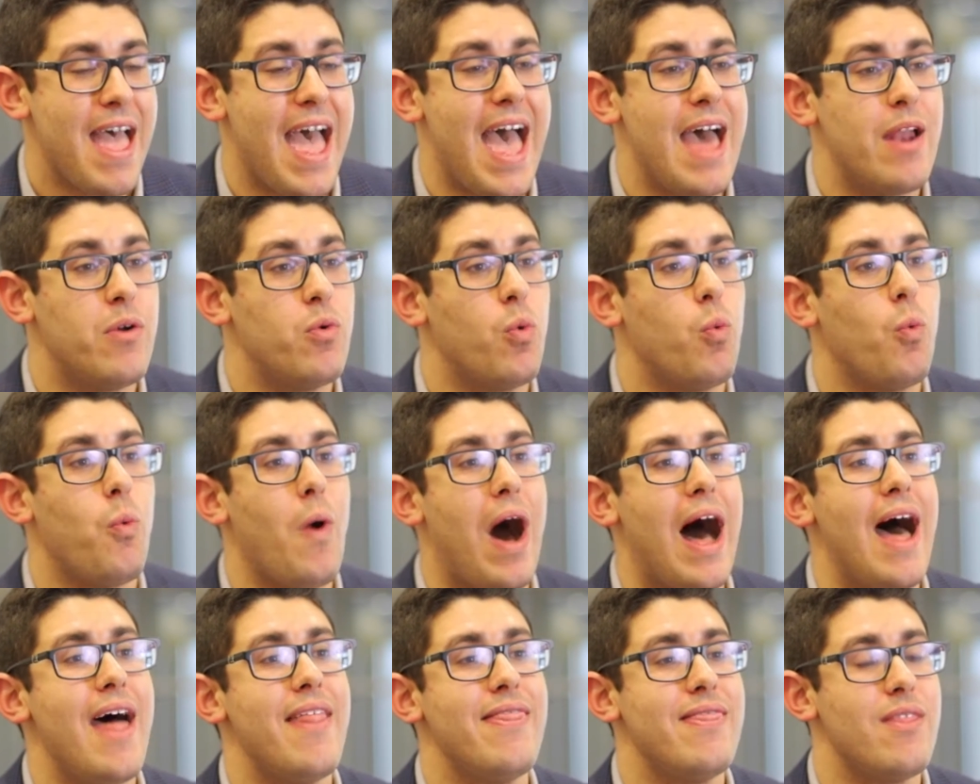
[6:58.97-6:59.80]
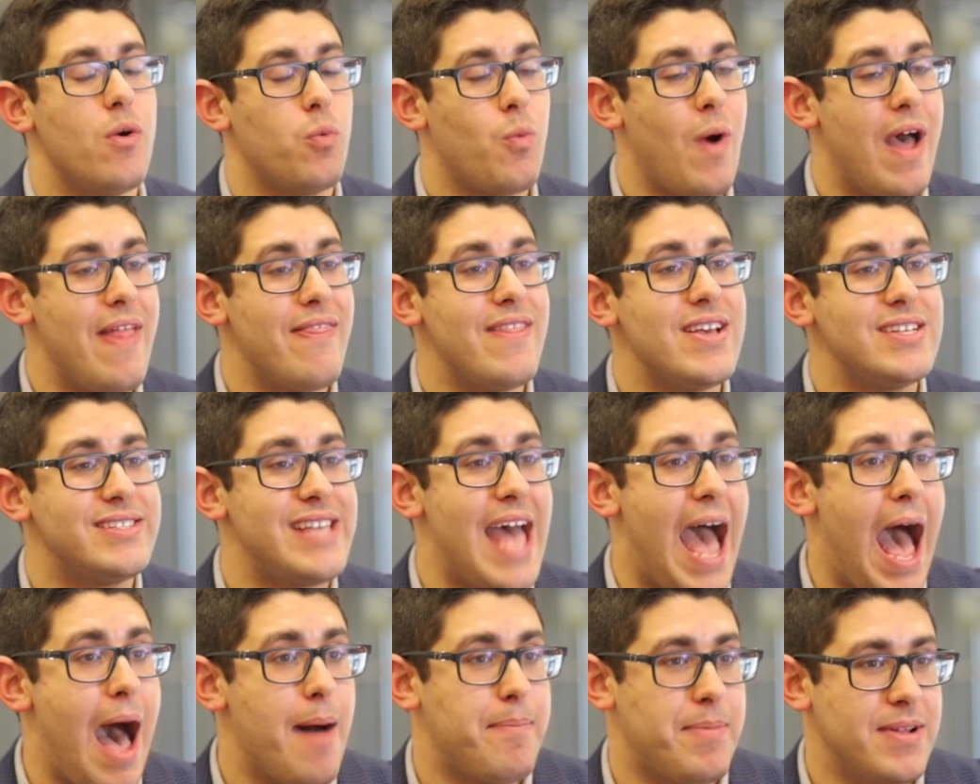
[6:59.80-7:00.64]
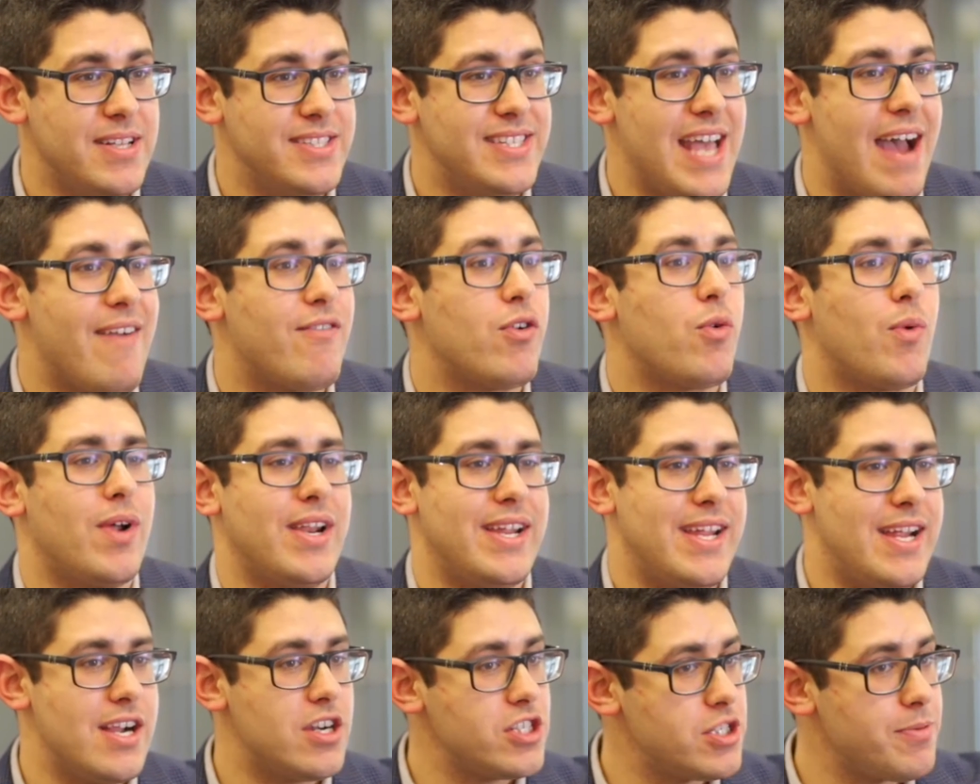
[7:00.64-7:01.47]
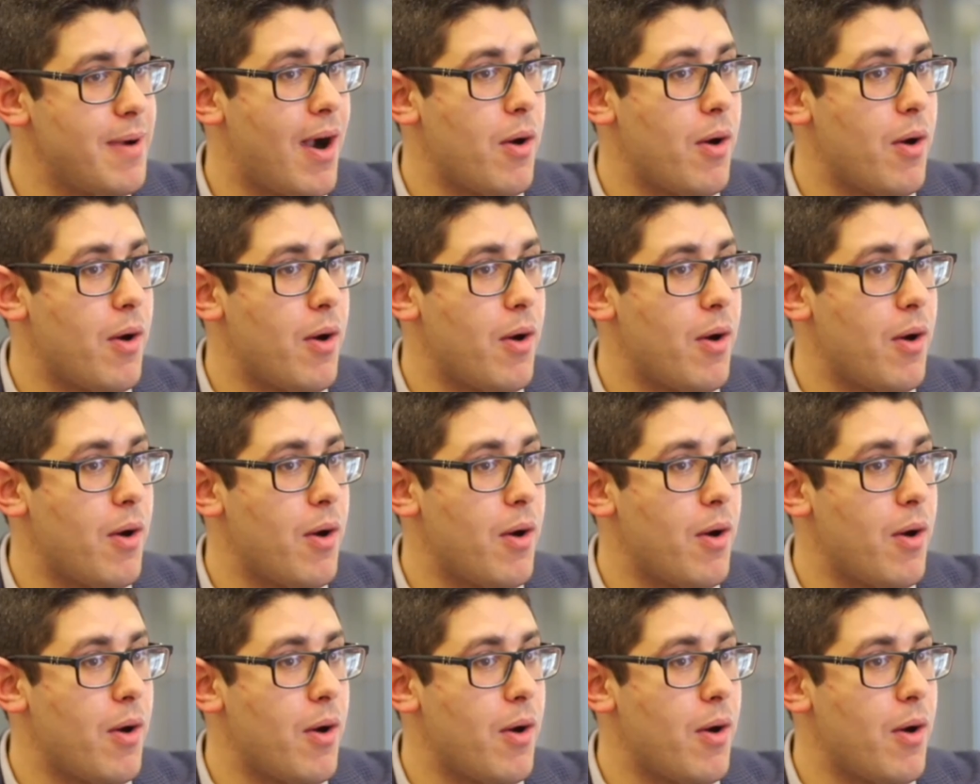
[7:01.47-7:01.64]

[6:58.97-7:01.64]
And when this happens, everyone hears